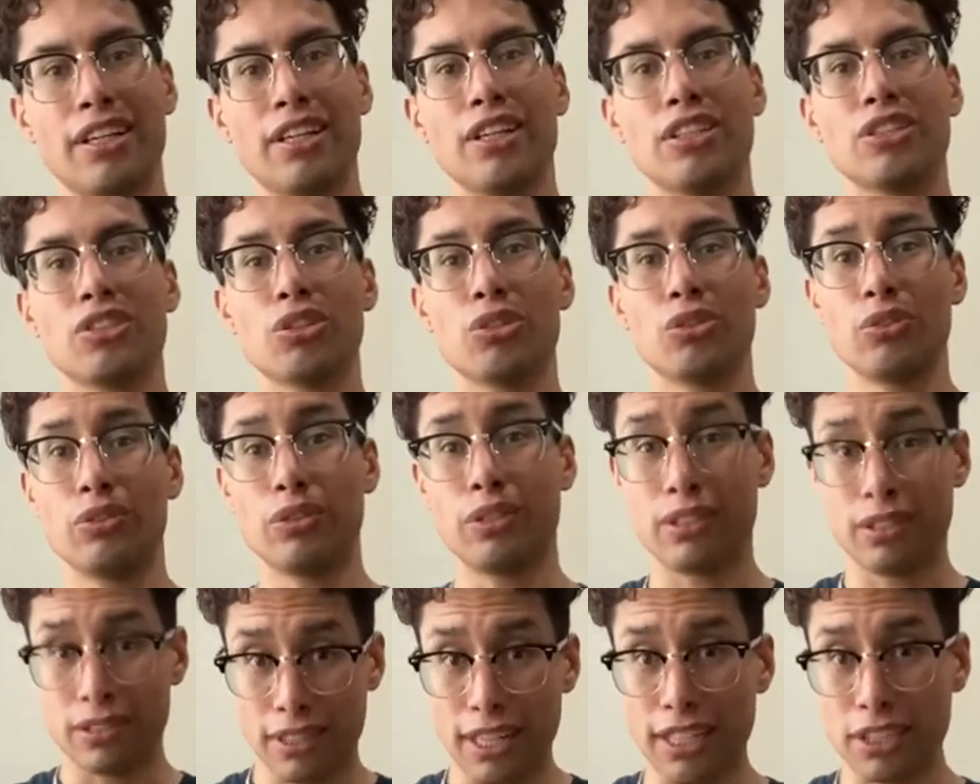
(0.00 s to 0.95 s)
So
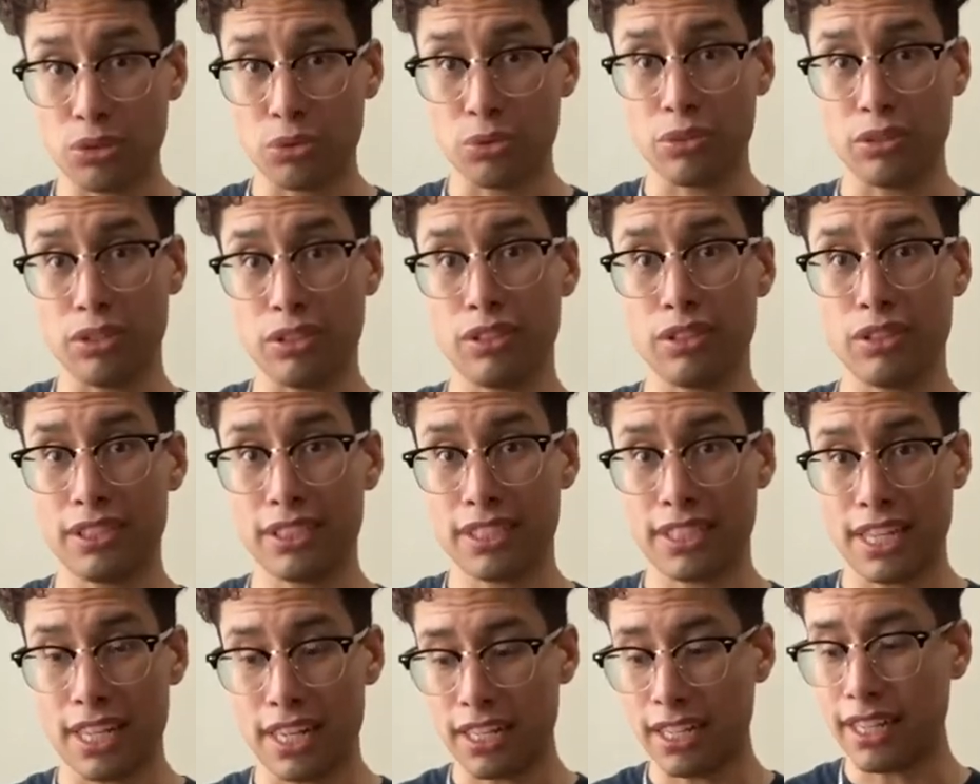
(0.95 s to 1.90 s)
that's really good. It's
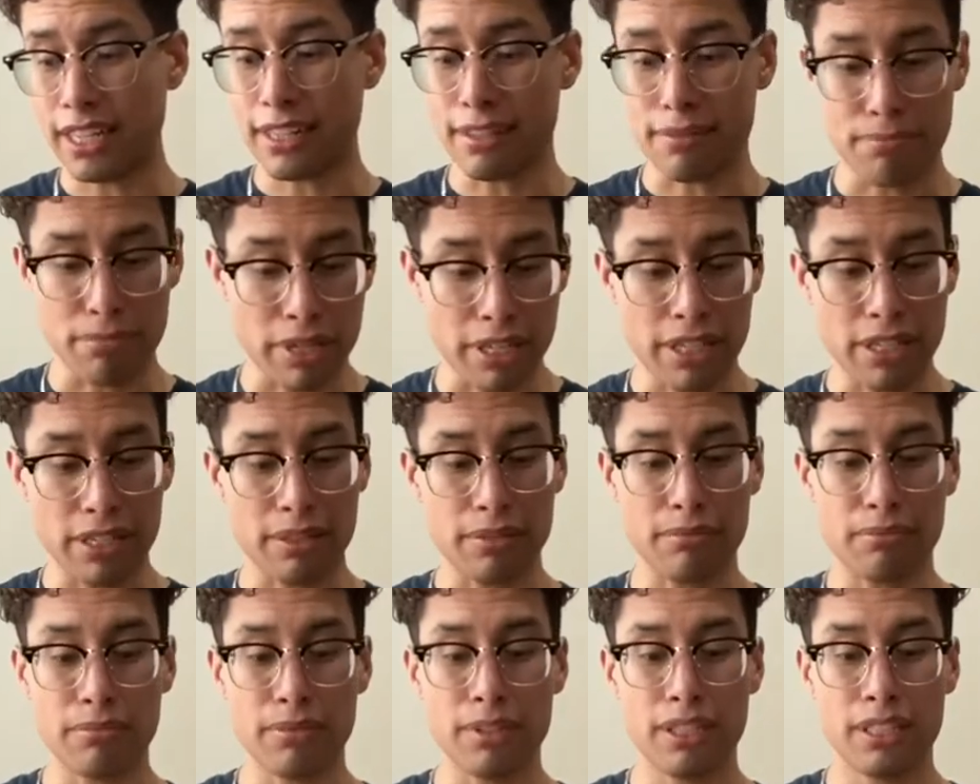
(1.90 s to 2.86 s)
kind of like a medium
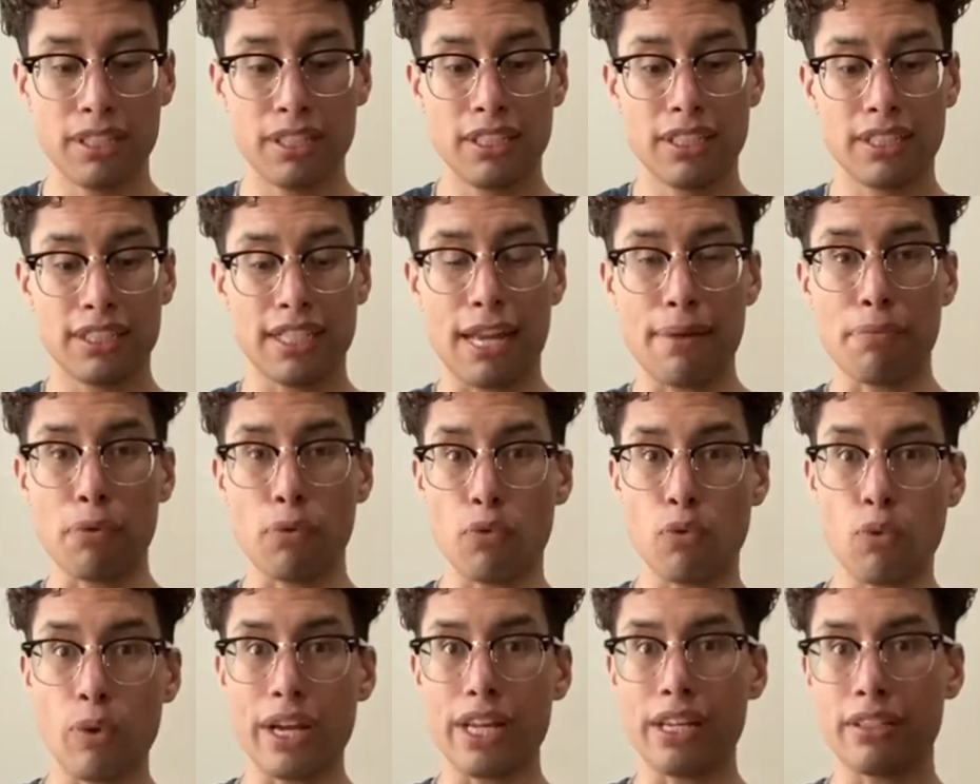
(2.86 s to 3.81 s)
type of
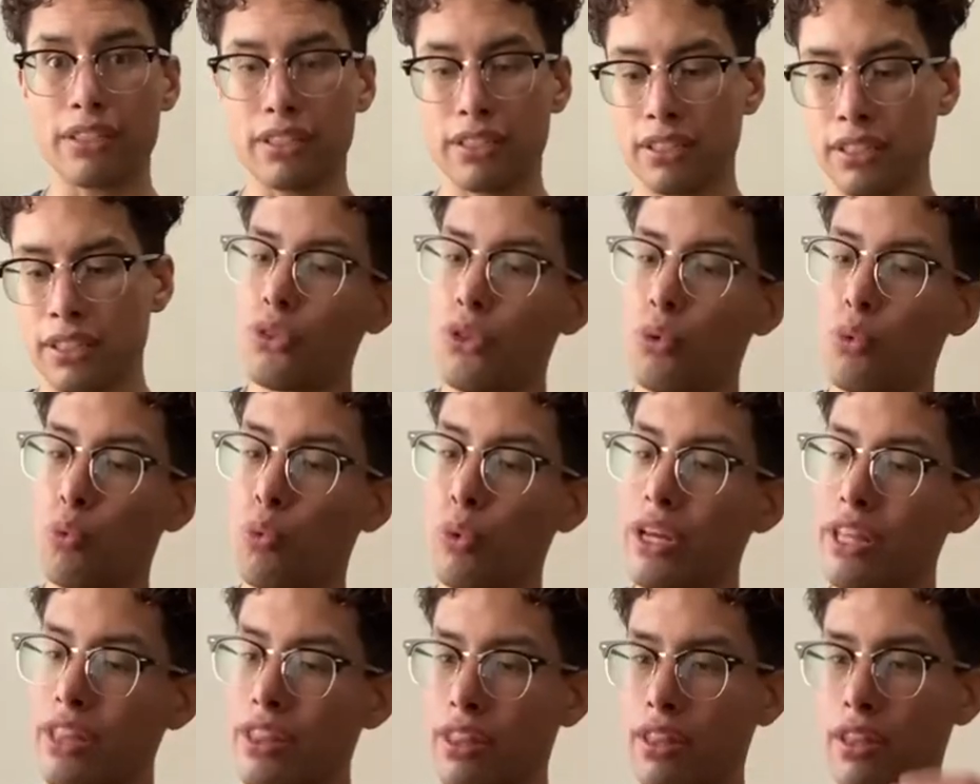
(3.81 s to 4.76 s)
weight. The
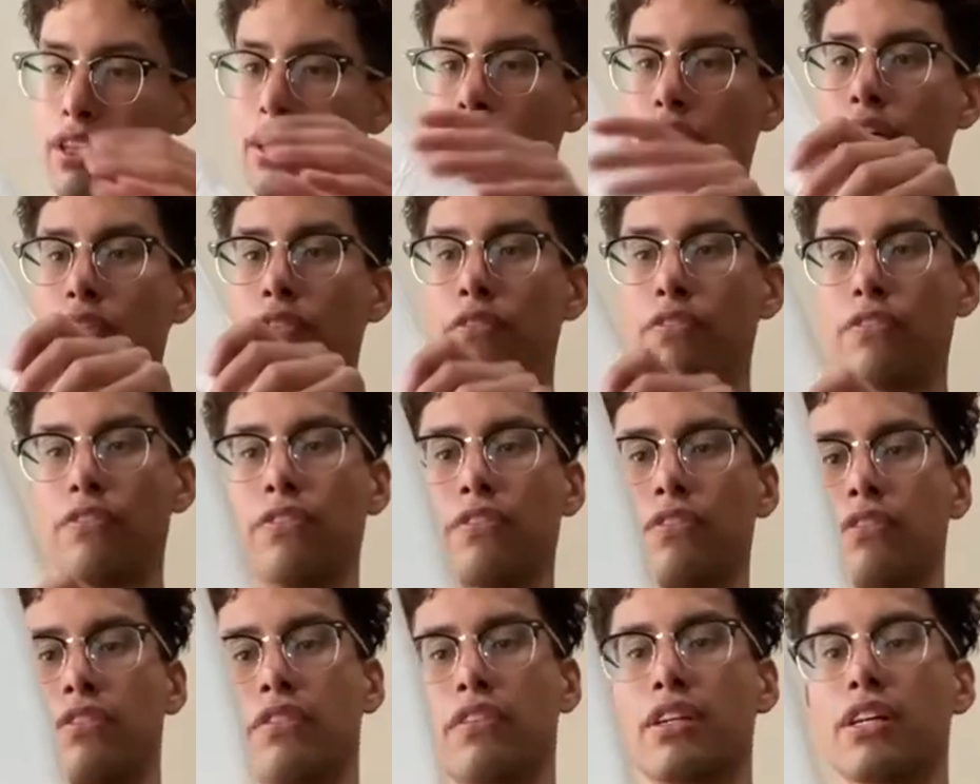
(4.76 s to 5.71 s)
width of
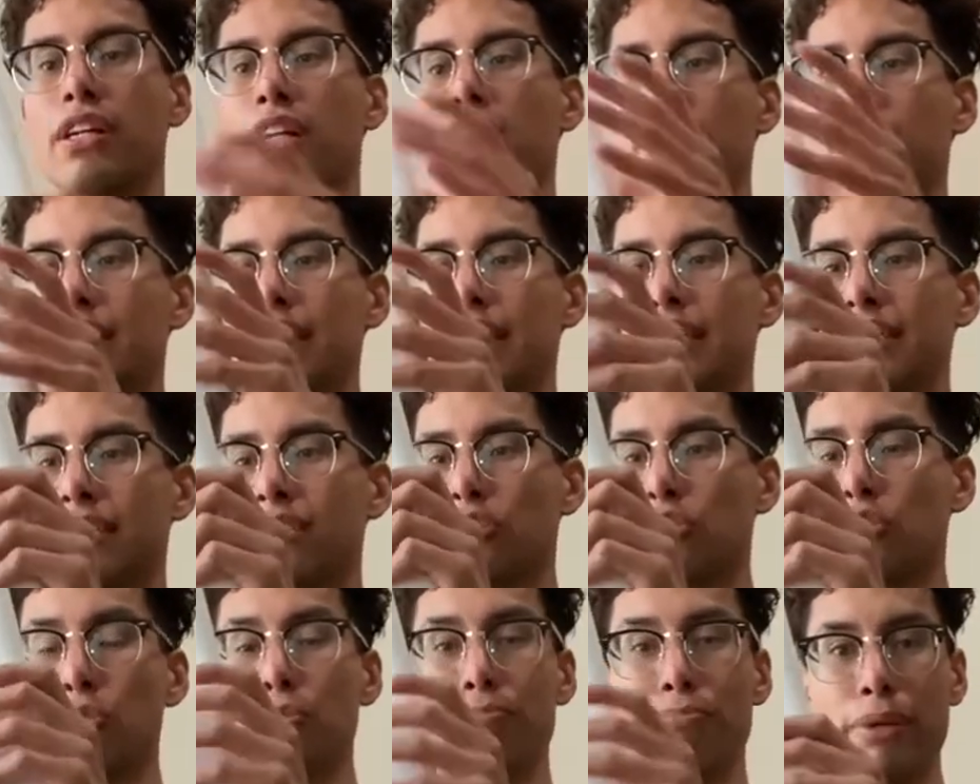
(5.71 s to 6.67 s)
the gun isn't
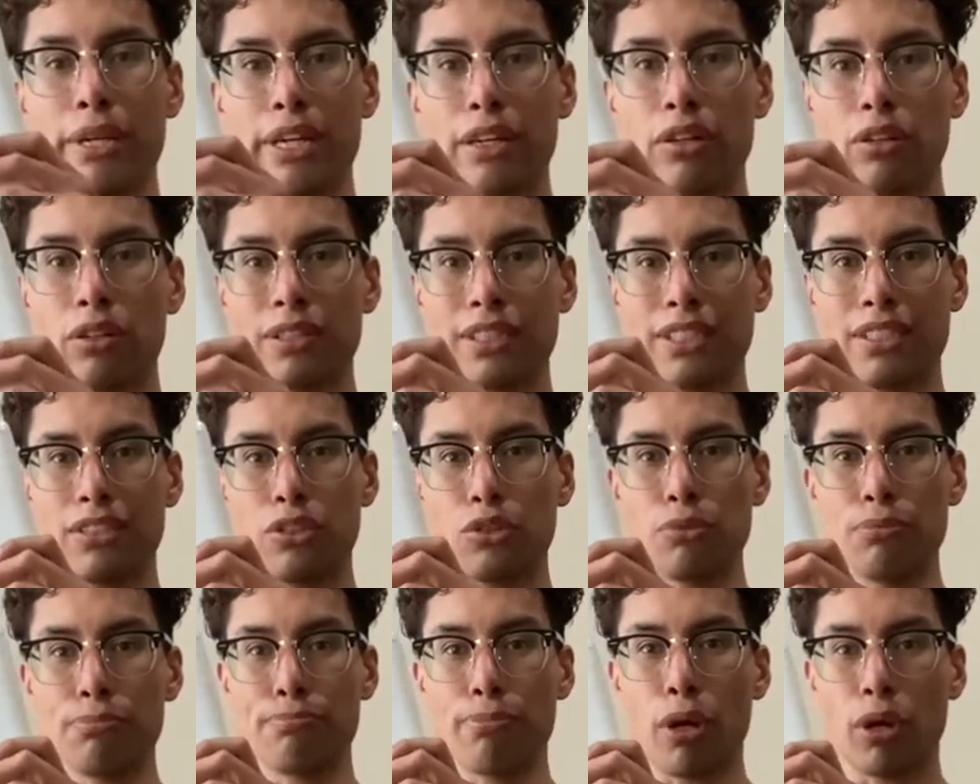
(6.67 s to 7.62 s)
too big or isn't too
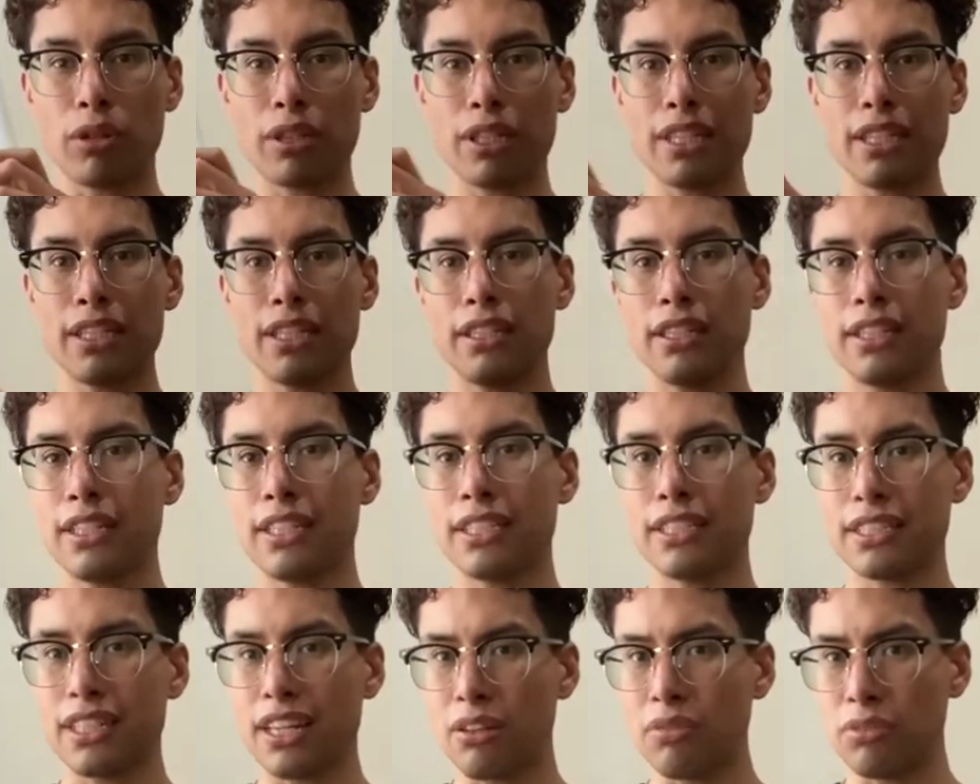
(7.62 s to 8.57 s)
bulky. It's
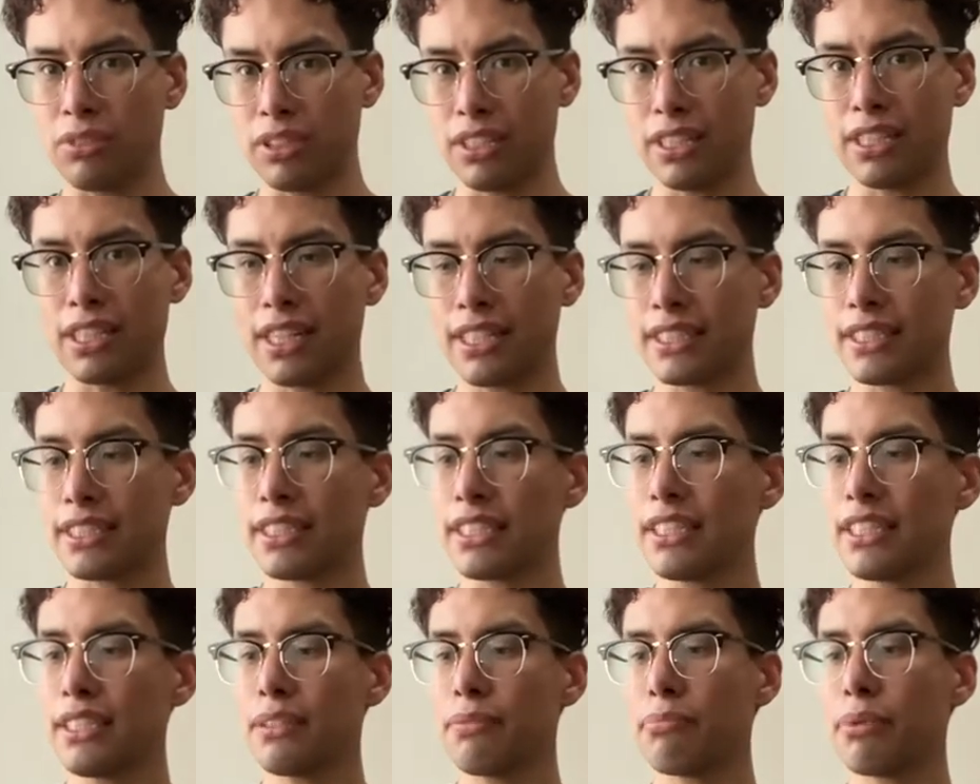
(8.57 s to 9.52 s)
not really that
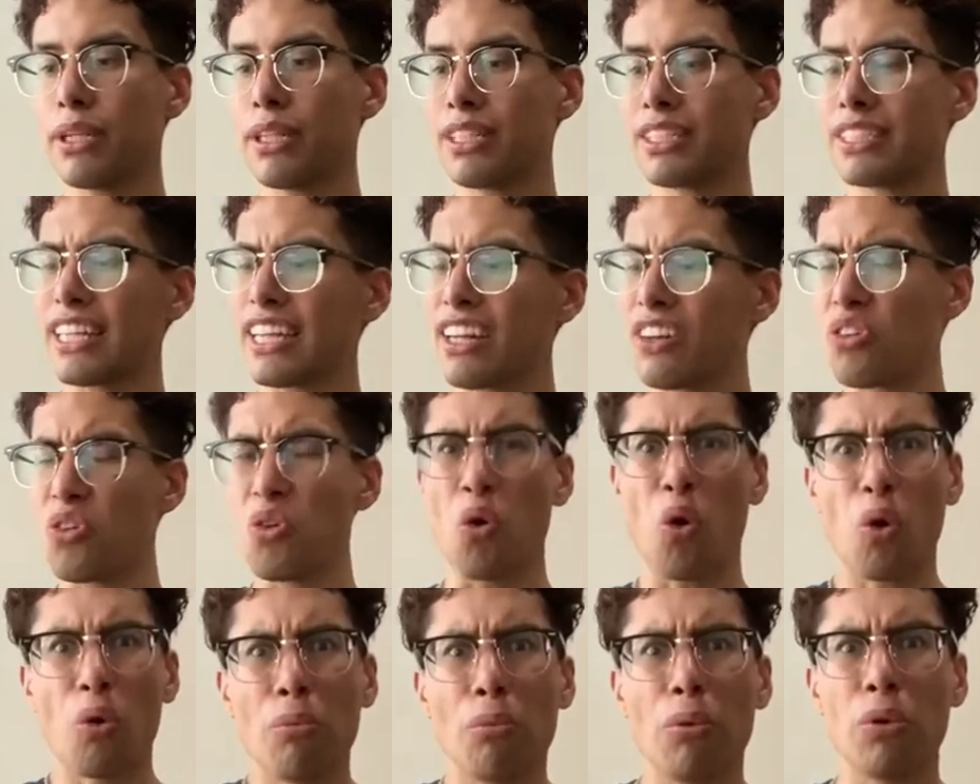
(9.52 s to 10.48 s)
skinny, but it's like a
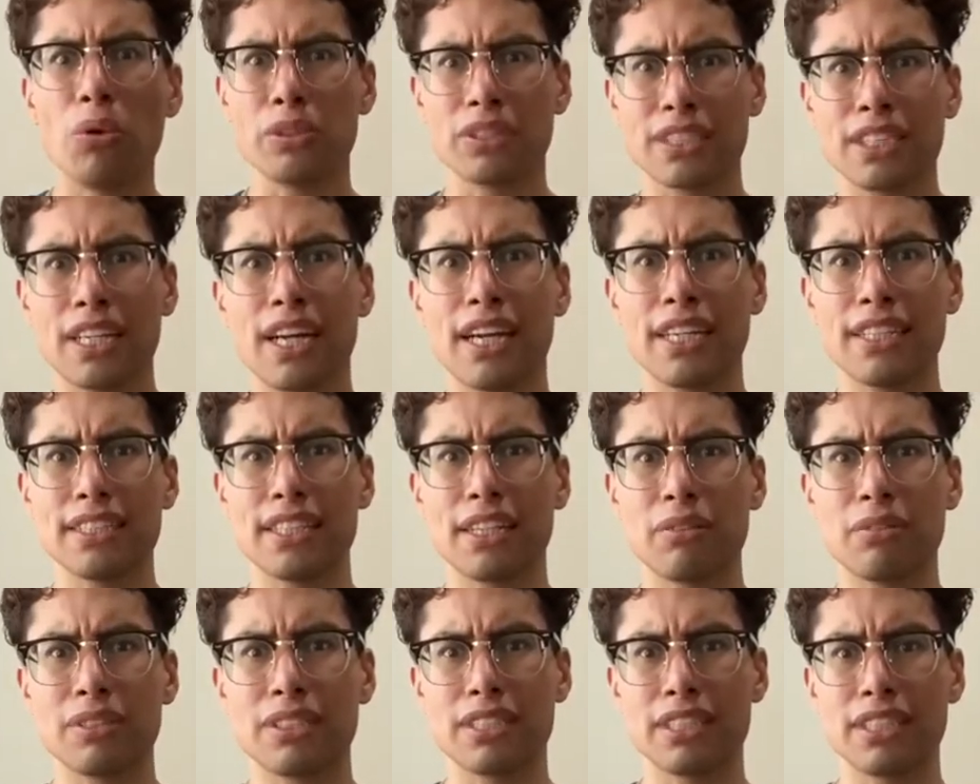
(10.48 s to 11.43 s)
normal size, I
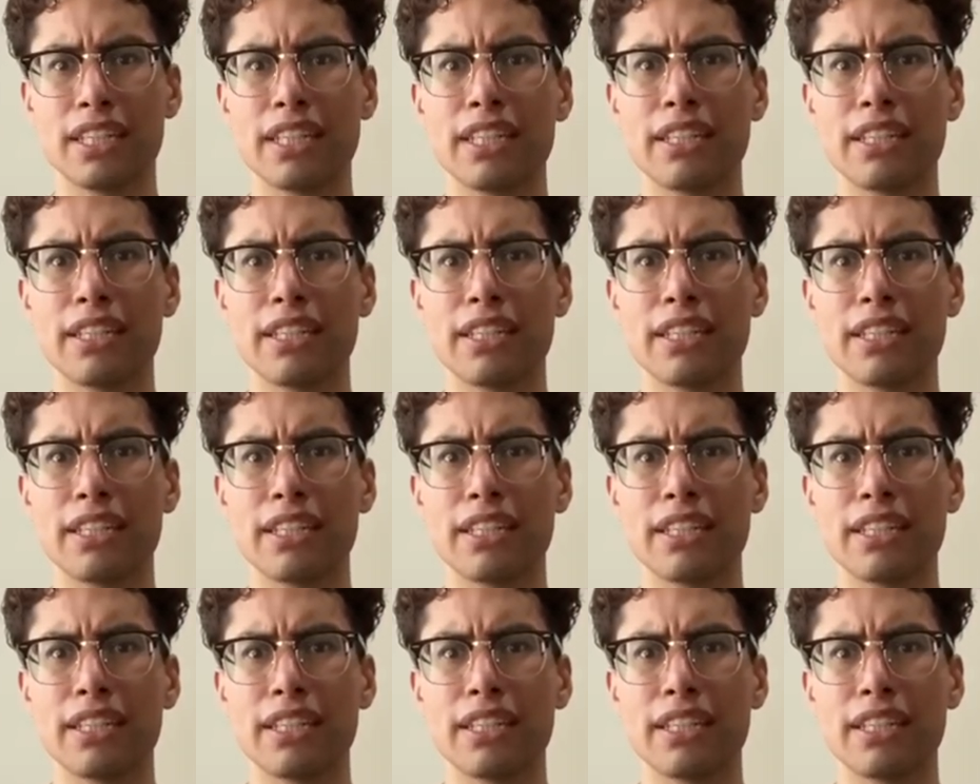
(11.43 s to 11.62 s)
would say.